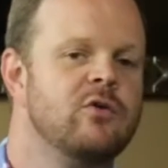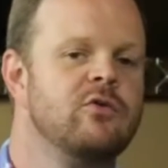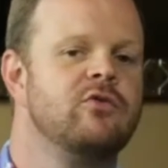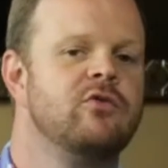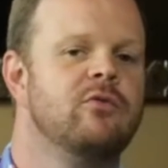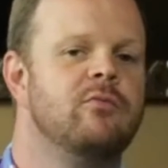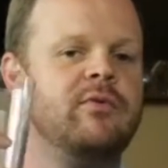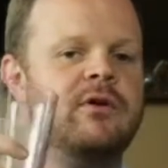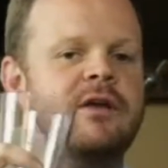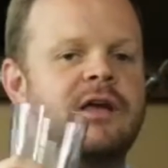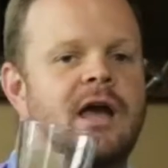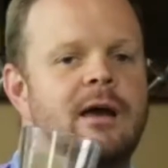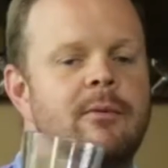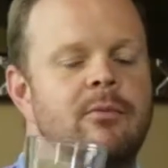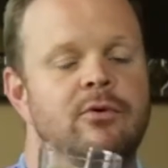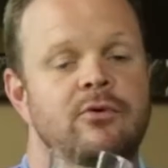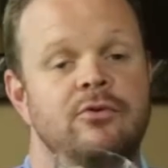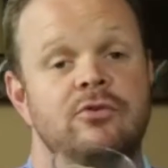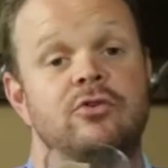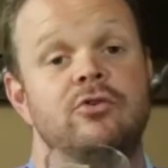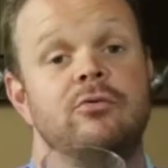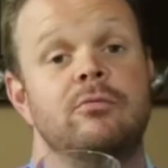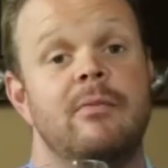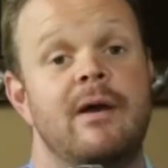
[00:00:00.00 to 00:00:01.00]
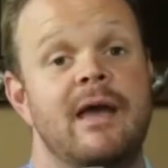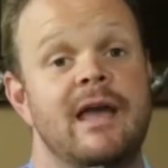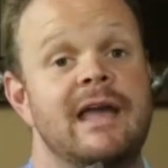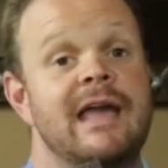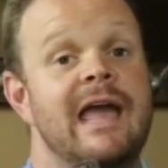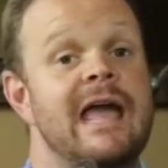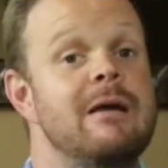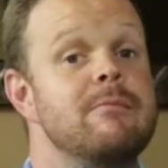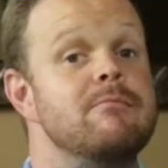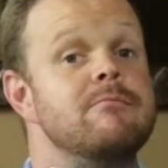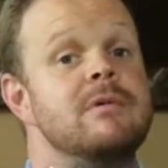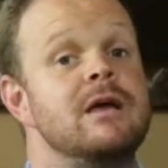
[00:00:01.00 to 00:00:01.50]
to be able to make
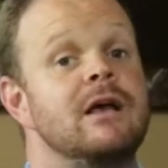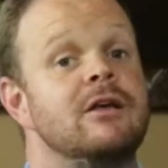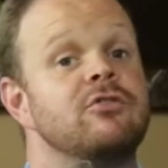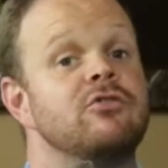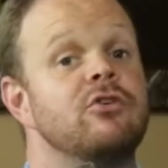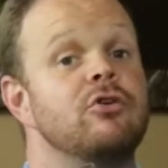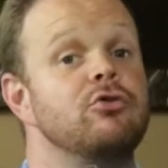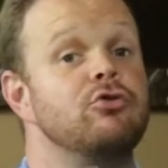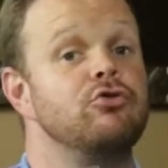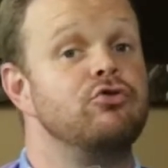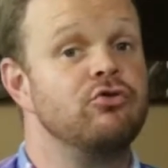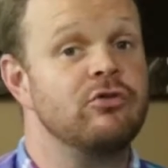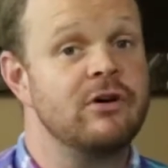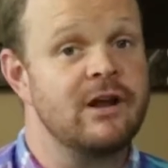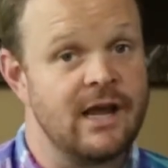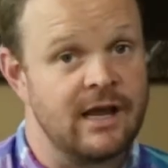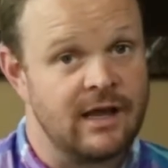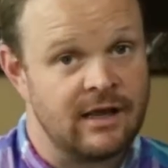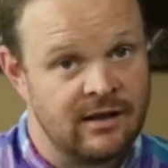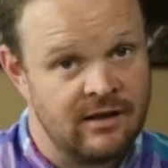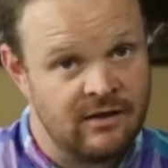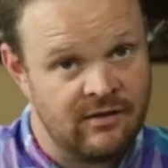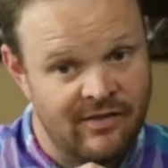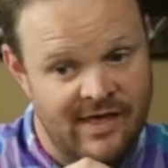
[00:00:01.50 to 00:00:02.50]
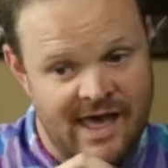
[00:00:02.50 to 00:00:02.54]
a mixed drink.